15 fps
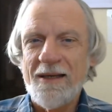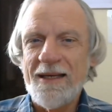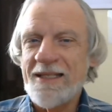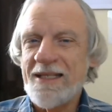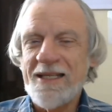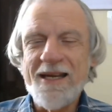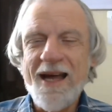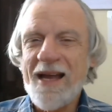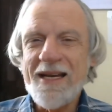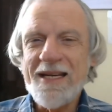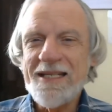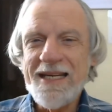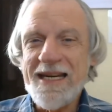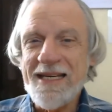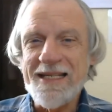It's not
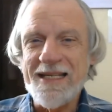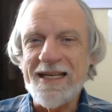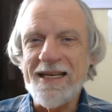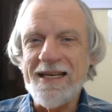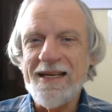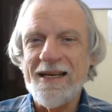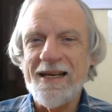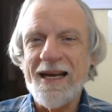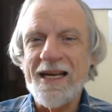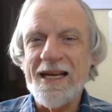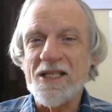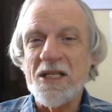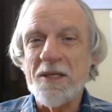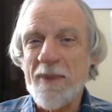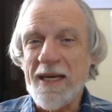as easy
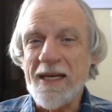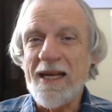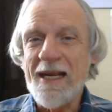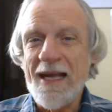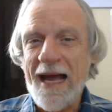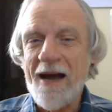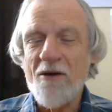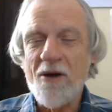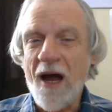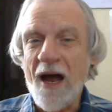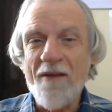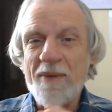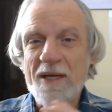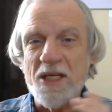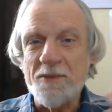as speaking out.
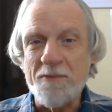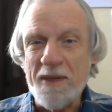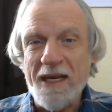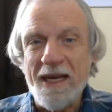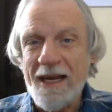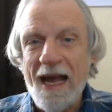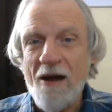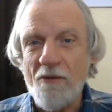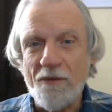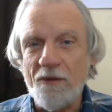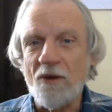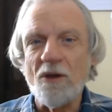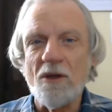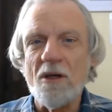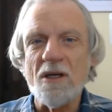I've been speaking out
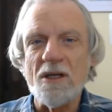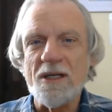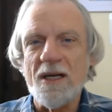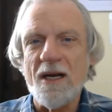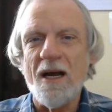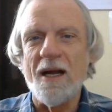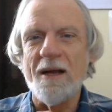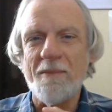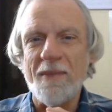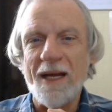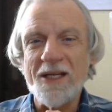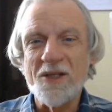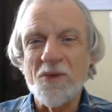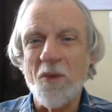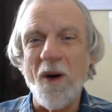for a long time.
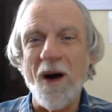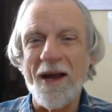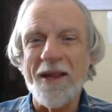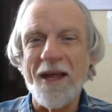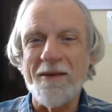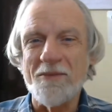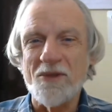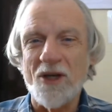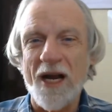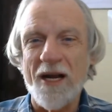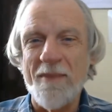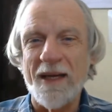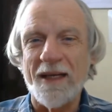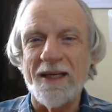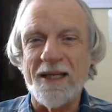That's why they try
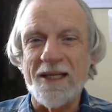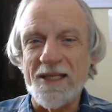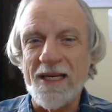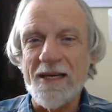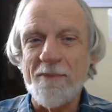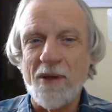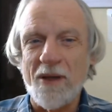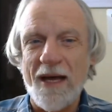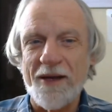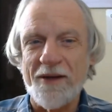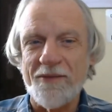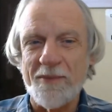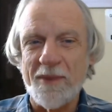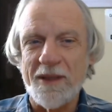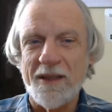to make an example out
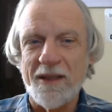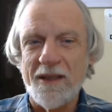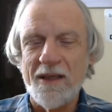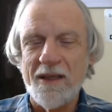of me.